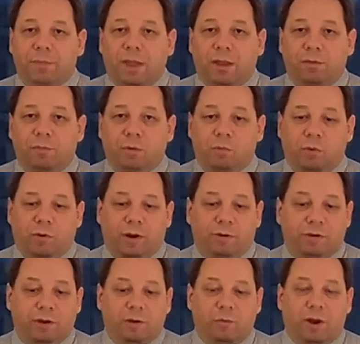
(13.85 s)
and we were
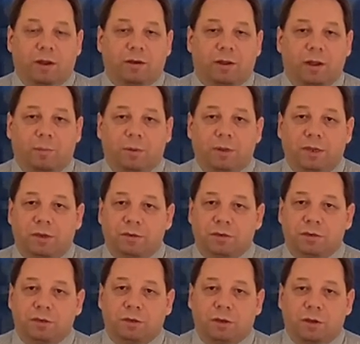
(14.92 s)
running around a couple of
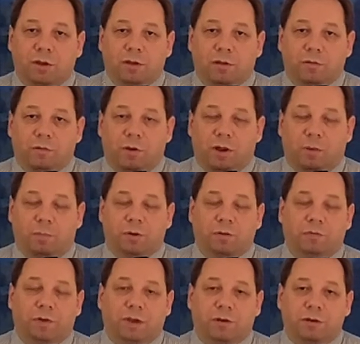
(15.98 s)
years for a couple
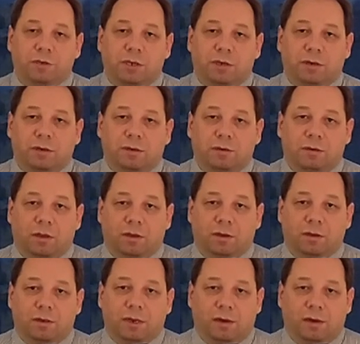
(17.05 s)
of years and uh,